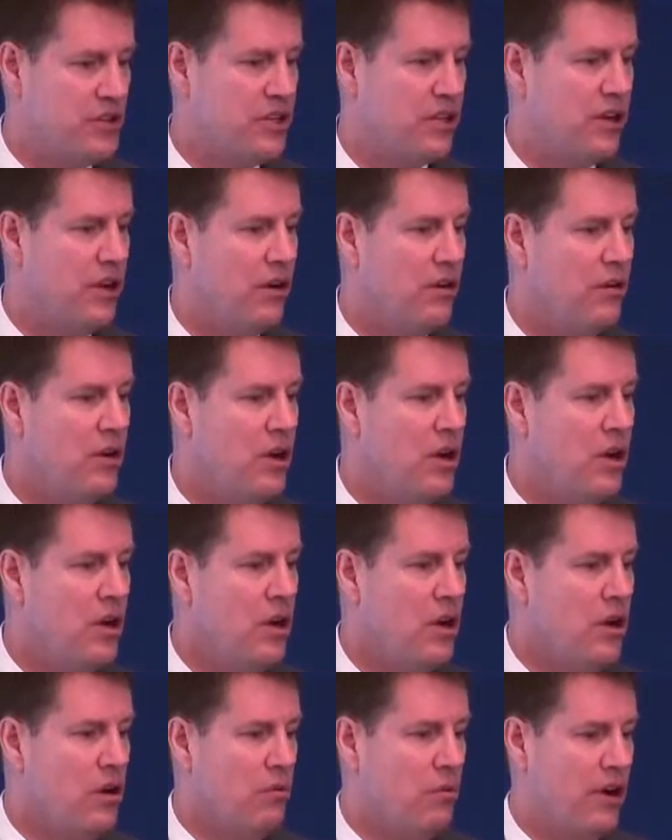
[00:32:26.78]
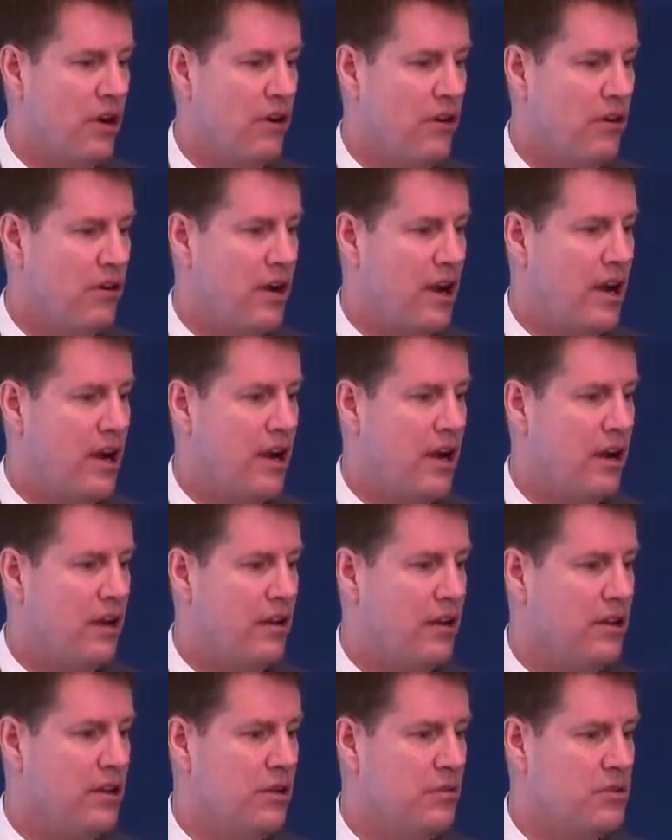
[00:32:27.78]
ago, where
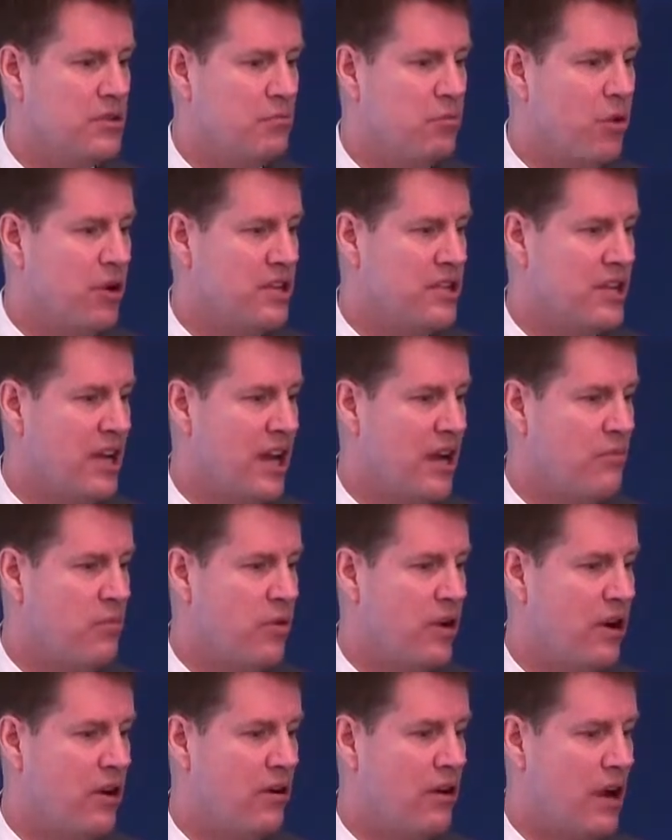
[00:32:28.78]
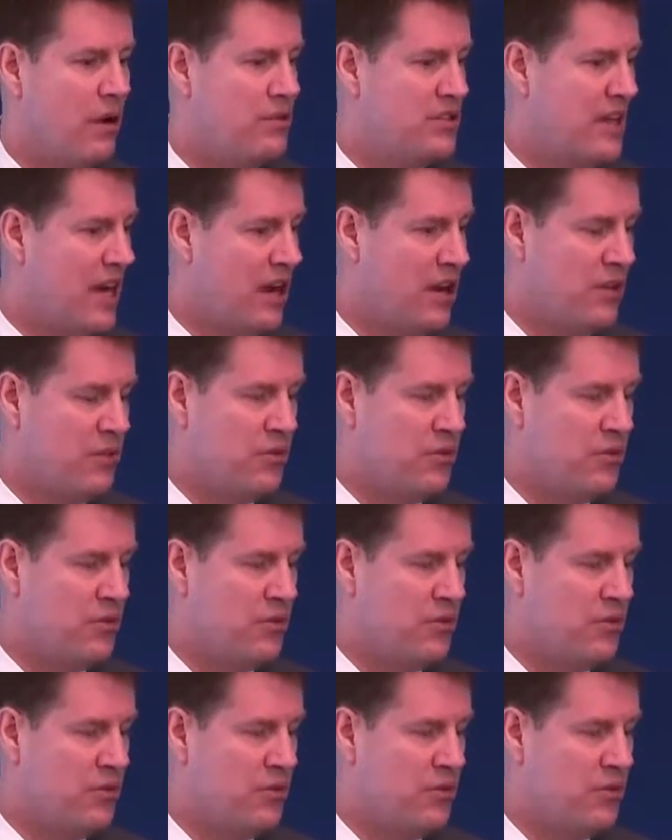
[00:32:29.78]
it was a point in time where I was out of the